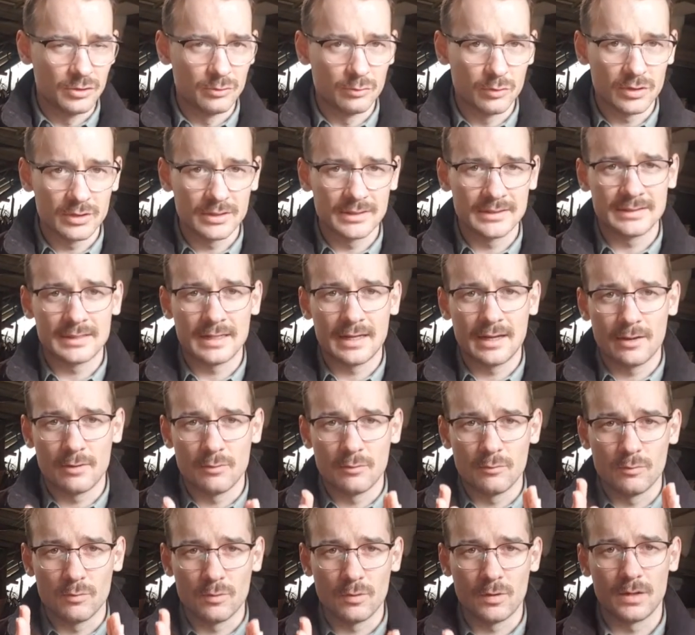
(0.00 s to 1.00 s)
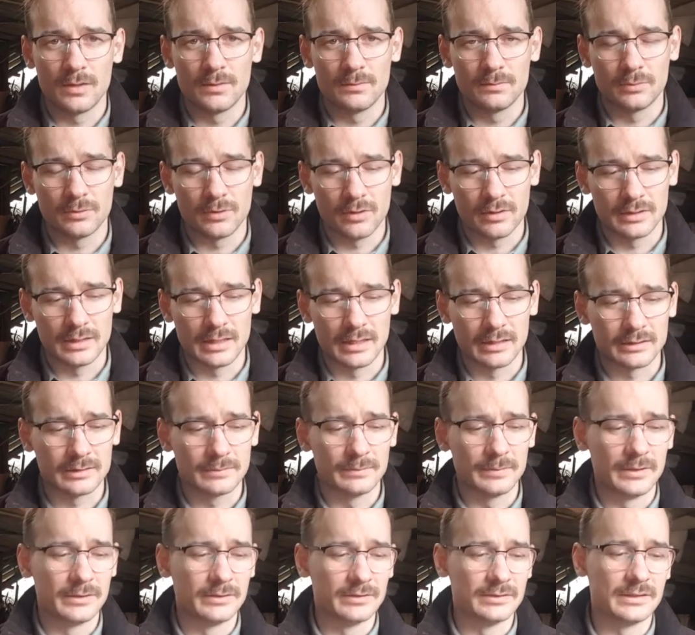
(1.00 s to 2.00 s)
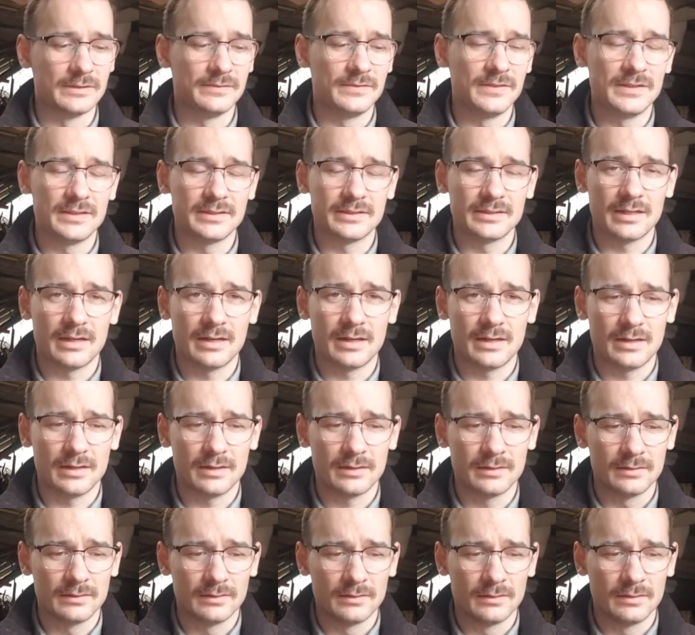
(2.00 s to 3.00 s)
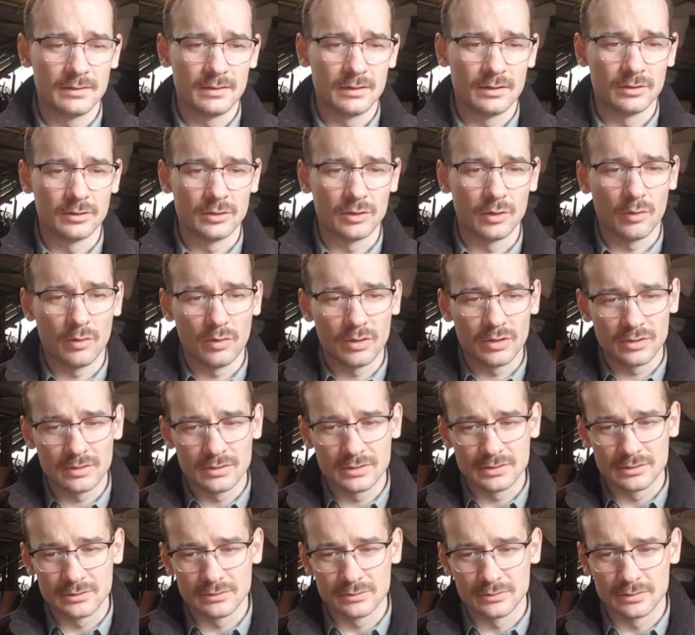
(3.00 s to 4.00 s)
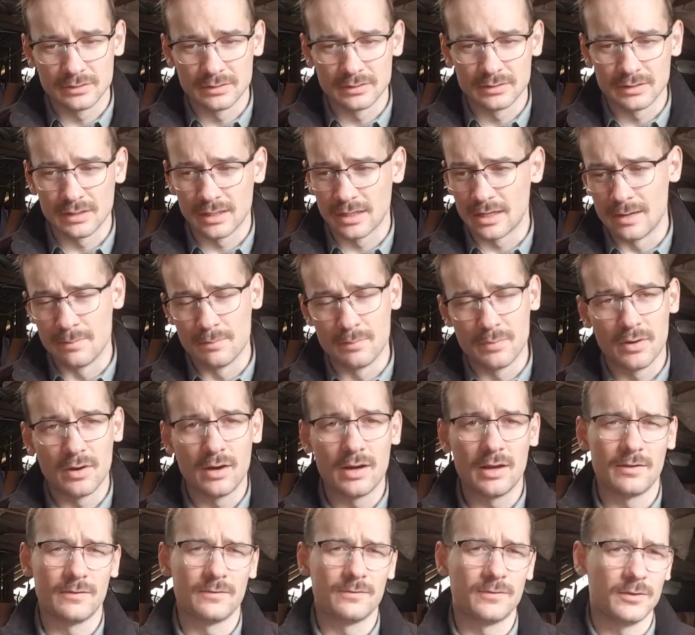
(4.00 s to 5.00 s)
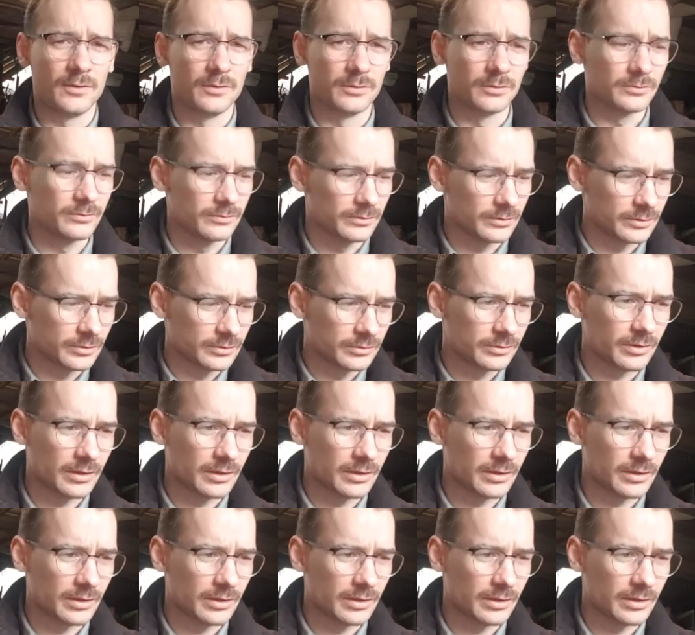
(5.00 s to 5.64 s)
you want to stay on one product, because if you start going onto a bifold or a